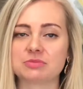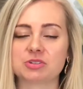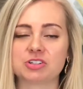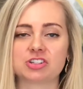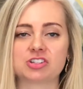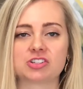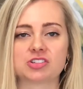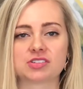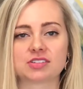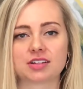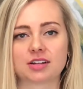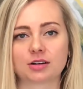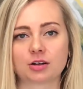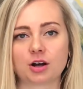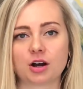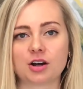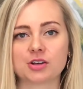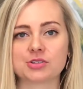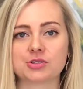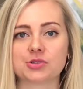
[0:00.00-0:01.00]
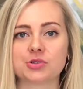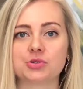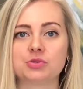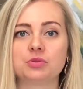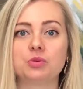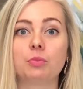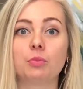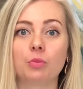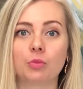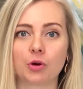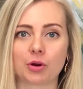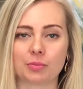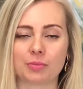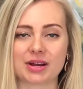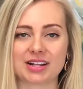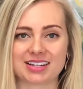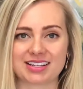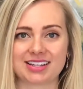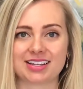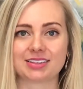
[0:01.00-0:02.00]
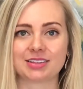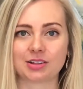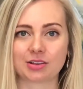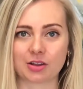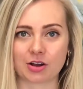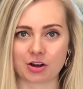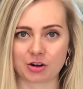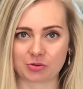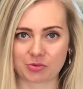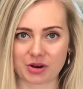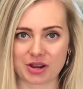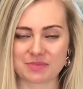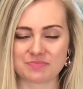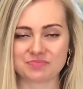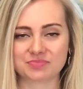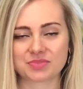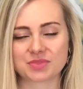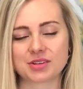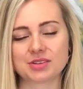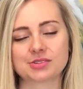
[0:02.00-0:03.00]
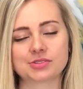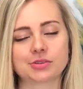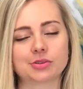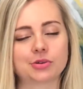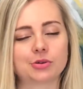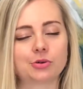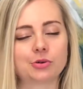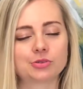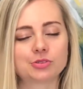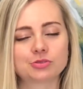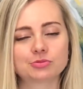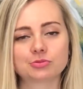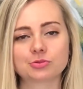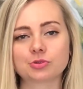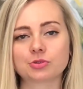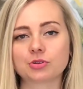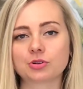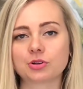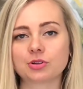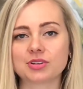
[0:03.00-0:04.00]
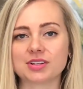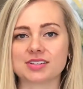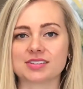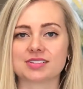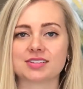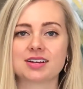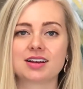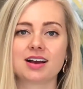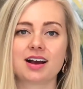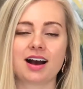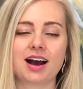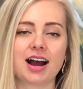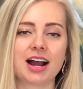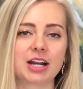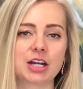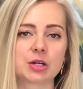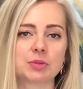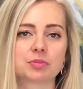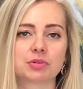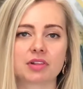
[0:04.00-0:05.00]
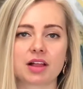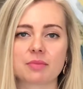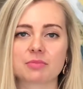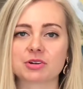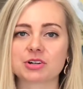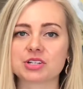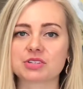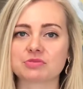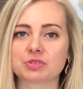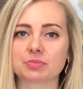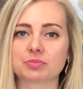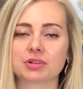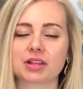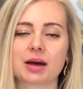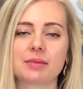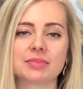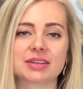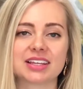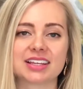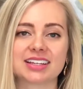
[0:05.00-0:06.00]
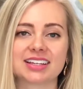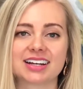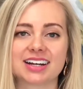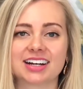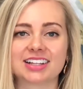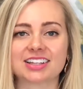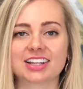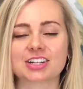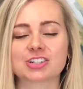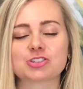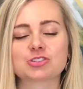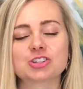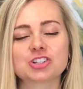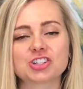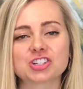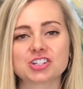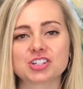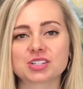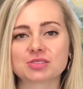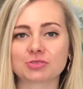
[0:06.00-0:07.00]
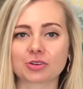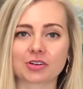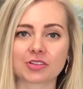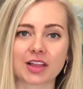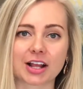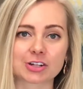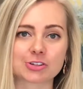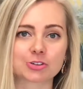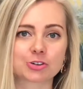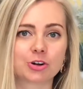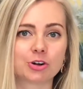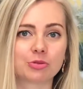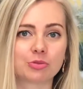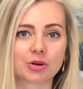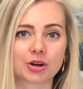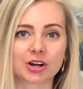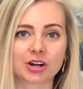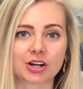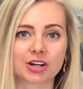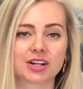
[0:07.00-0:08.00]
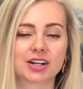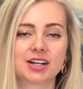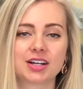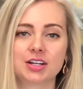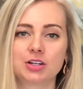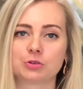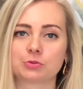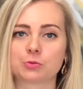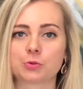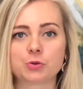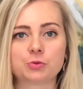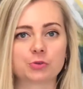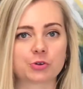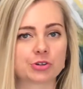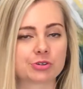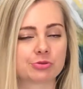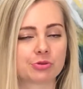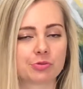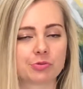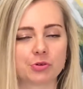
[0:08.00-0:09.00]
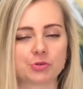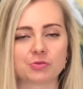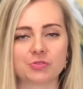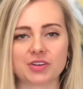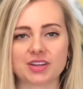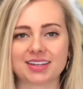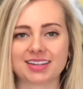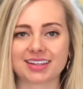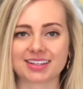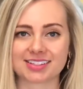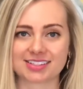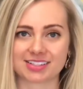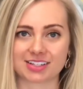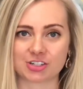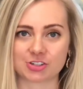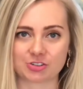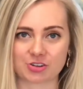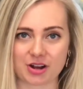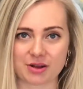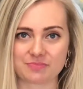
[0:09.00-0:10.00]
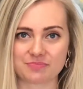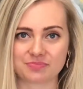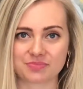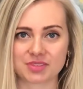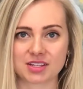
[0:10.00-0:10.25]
which is just going to cause you more money in the long run. So the golden rule is hire plumbers for plumbing, electricians for electrical work, roofers for roofing, etc.